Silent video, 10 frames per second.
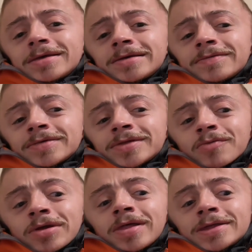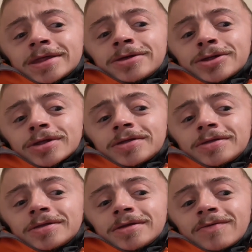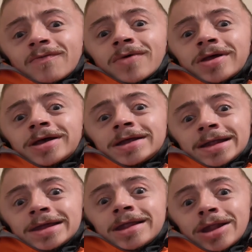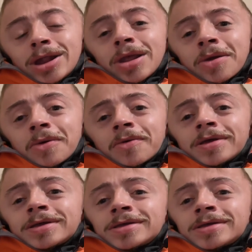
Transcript: It was this realization of what I didn't know.